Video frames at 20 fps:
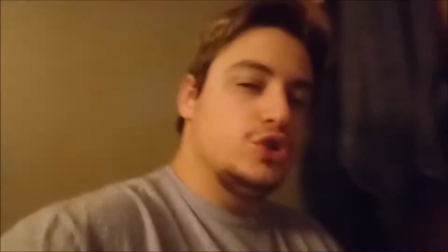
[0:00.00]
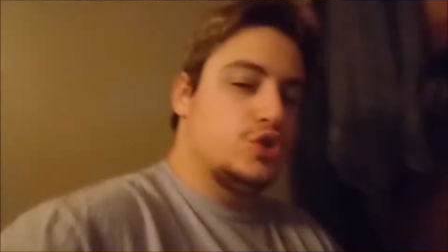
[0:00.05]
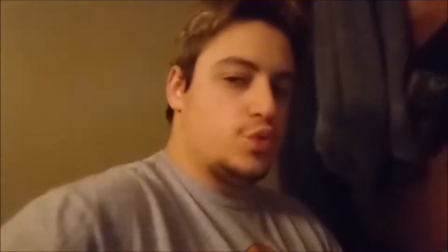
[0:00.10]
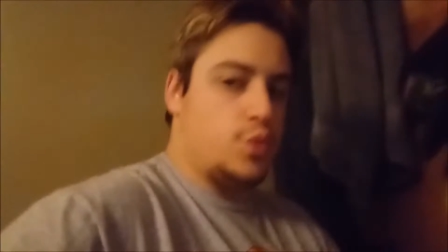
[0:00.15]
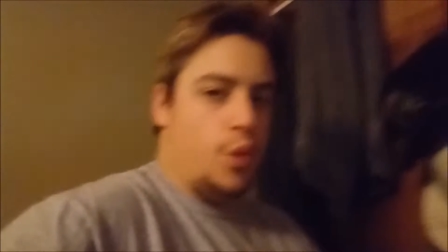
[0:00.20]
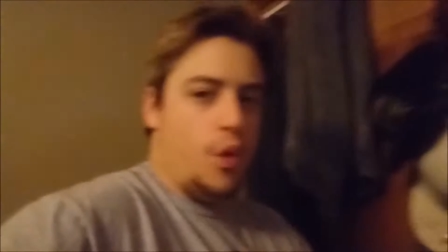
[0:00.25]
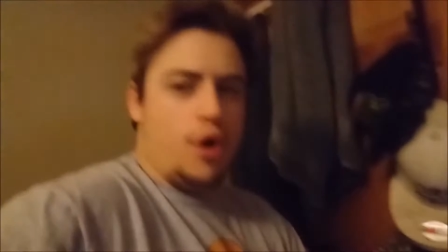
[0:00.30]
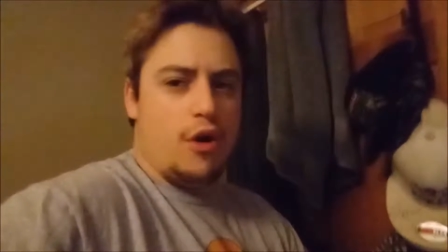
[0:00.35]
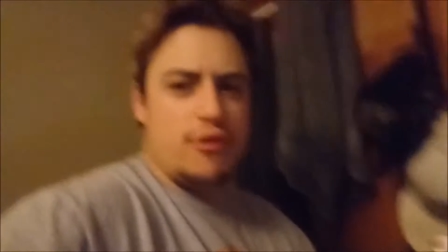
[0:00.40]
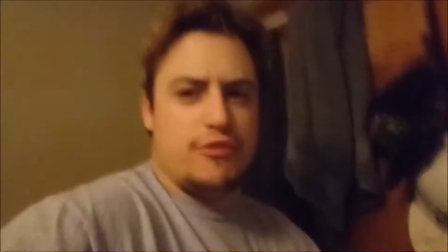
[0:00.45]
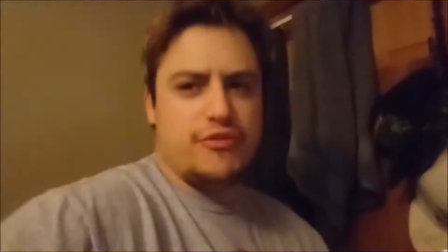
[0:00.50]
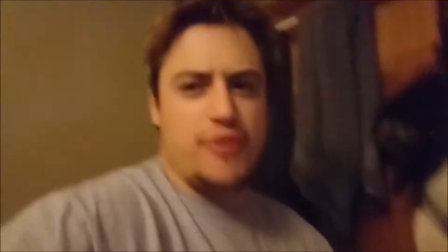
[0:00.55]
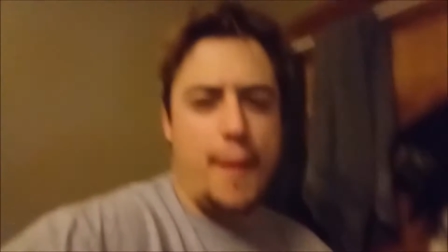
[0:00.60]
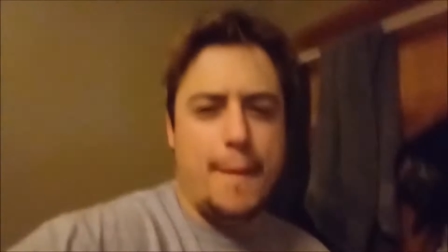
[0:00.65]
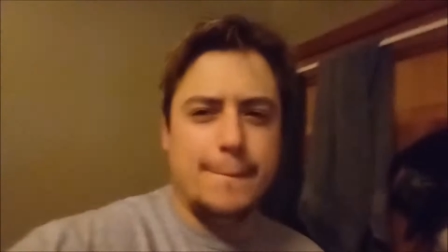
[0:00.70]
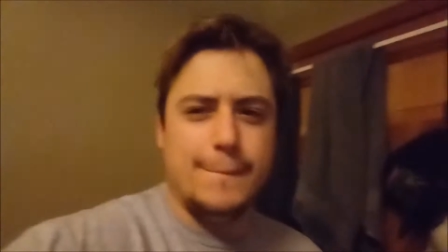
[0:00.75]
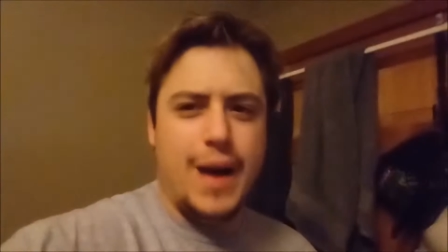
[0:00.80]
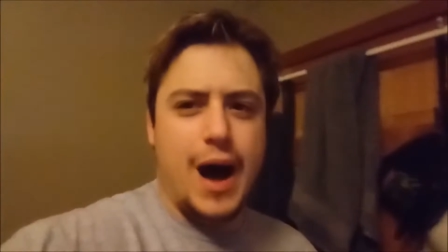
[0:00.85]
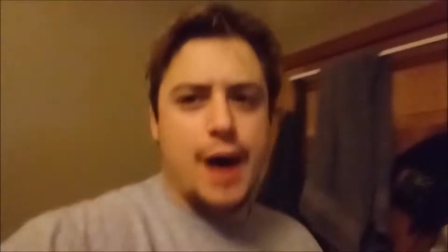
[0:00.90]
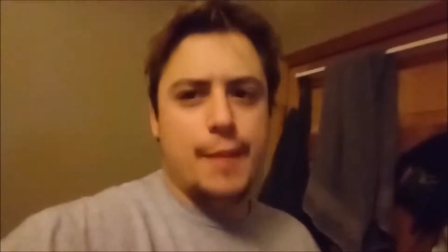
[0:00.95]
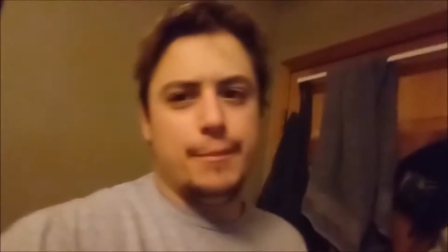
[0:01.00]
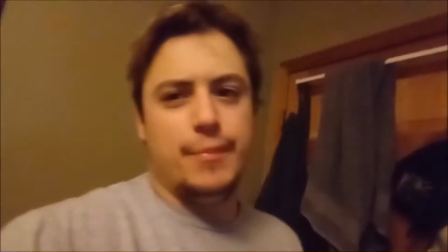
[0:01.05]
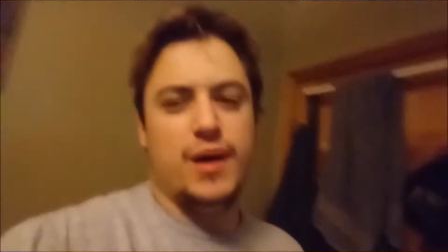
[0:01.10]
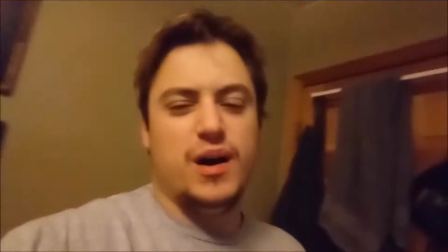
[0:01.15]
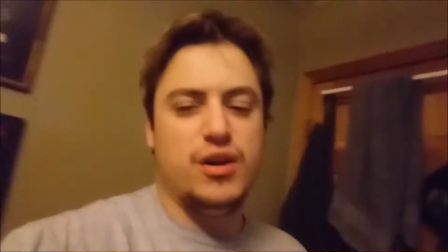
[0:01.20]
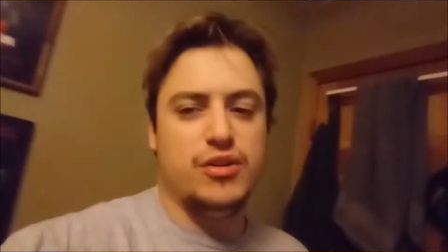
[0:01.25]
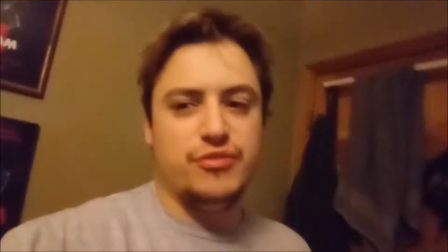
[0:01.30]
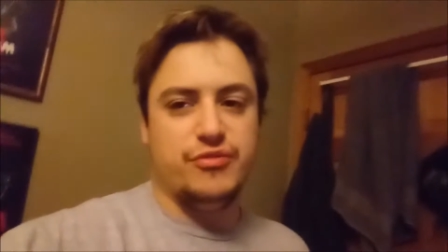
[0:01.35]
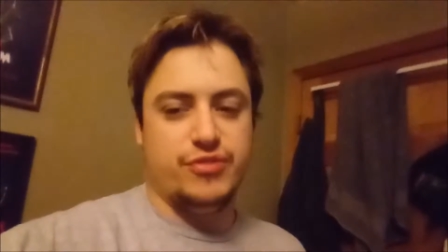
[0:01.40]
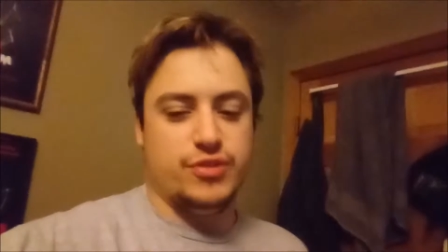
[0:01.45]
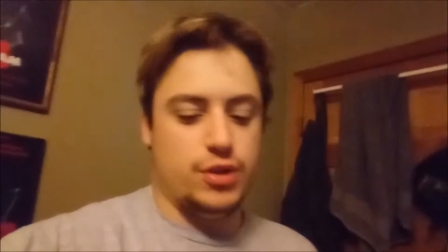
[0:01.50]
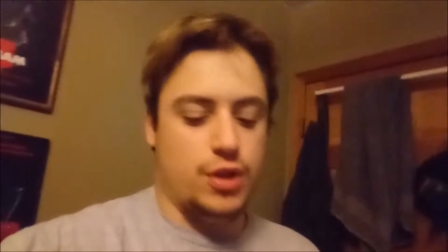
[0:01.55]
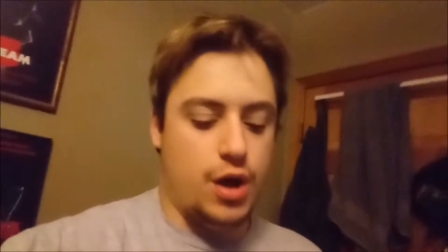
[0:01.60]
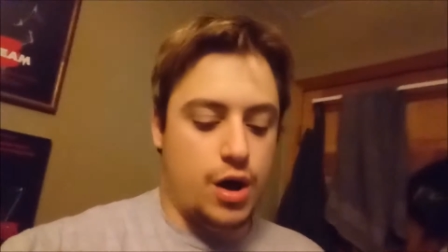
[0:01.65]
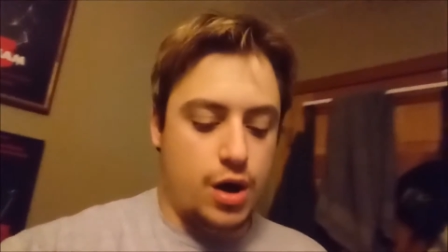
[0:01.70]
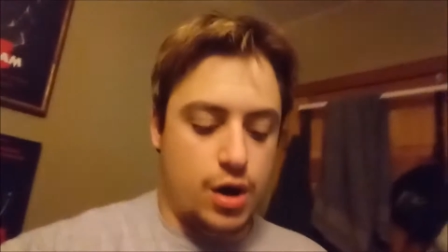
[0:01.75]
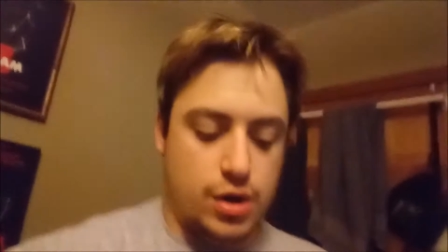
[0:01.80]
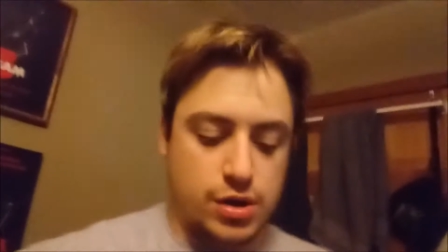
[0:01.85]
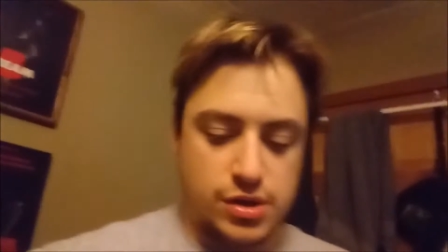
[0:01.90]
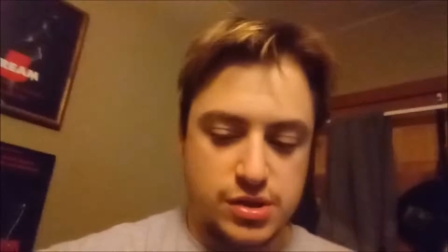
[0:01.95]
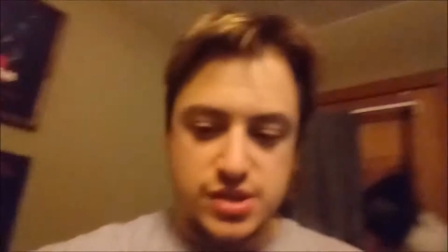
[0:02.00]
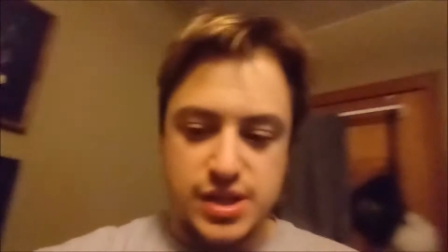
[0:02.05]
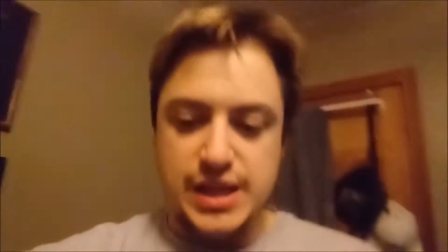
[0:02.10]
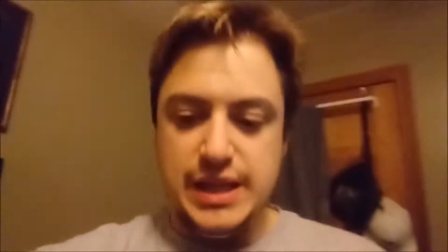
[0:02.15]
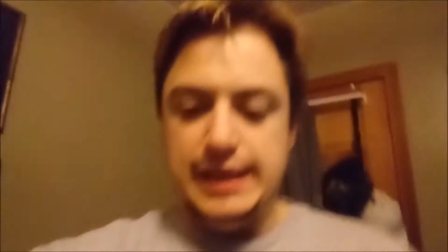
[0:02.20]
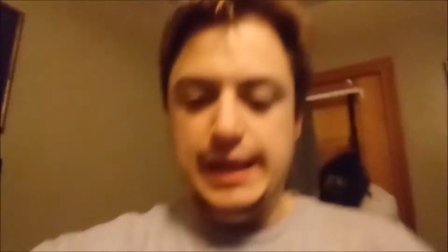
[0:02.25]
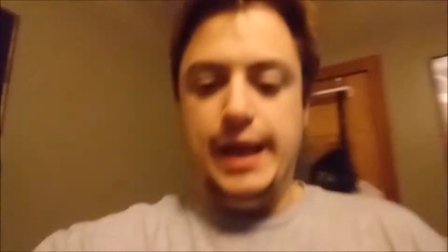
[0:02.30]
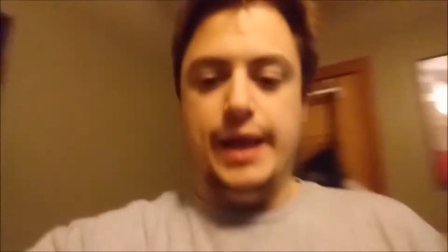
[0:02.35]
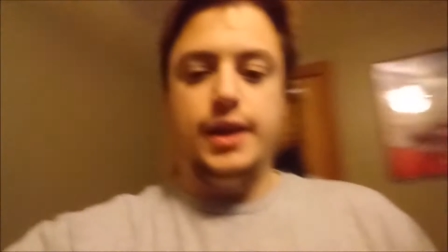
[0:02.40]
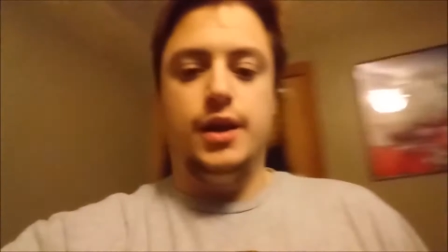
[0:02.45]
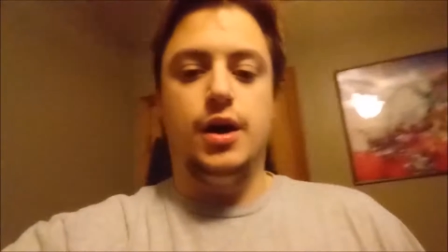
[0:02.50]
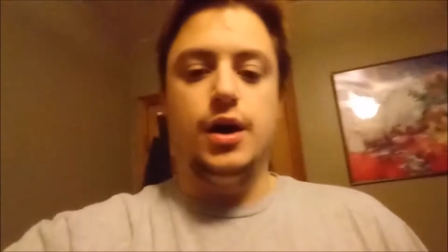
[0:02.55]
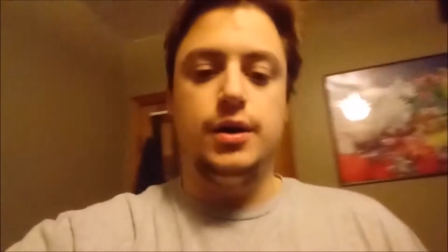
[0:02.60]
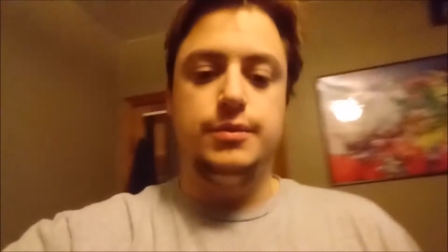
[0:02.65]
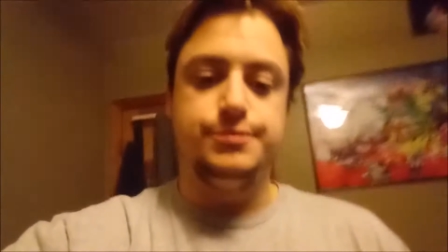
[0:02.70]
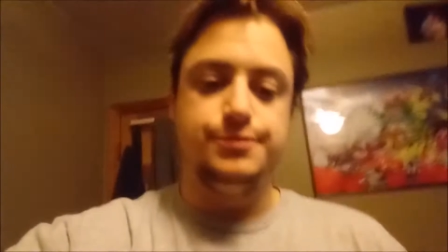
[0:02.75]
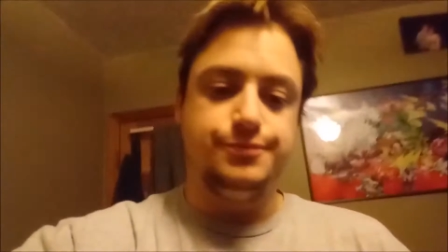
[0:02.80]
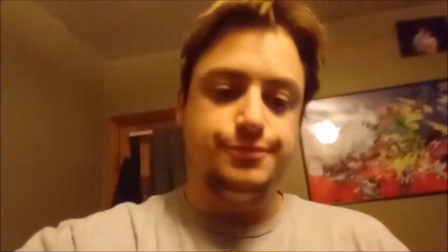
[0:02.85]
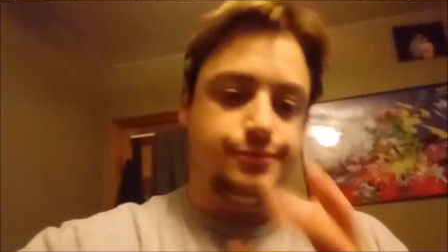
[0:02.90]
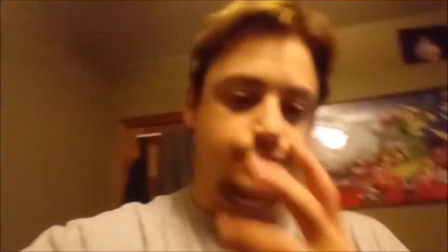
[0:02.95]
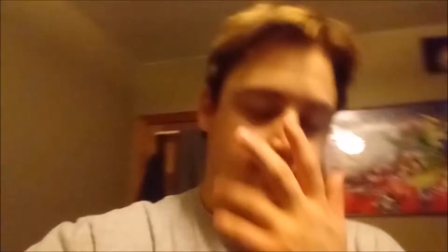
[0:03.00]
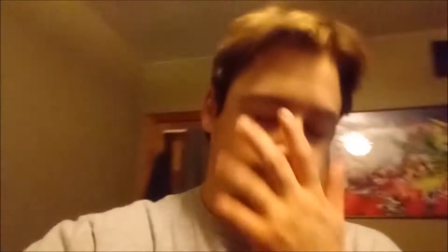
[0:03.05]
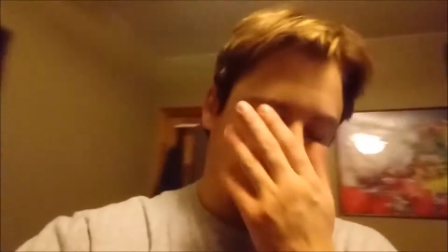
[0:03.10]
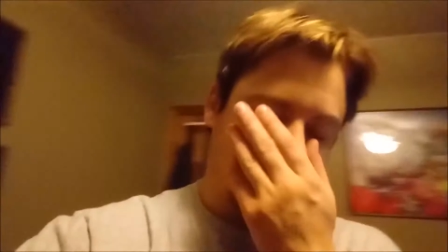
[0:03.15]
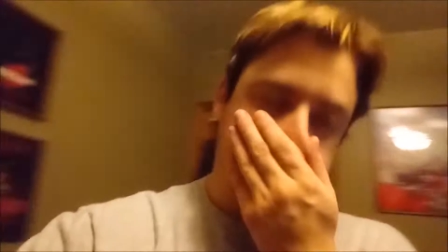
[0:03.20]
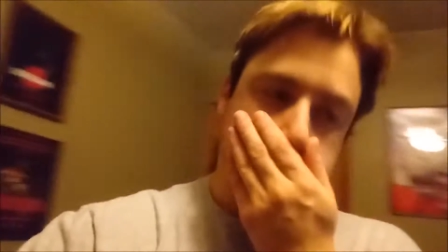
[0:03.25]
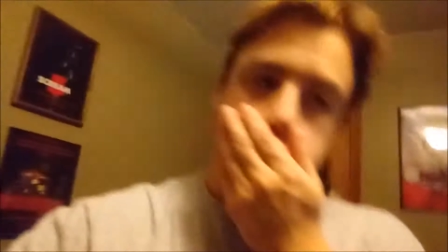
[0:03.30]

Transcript: Dwarf Mamba Vlogs, and um,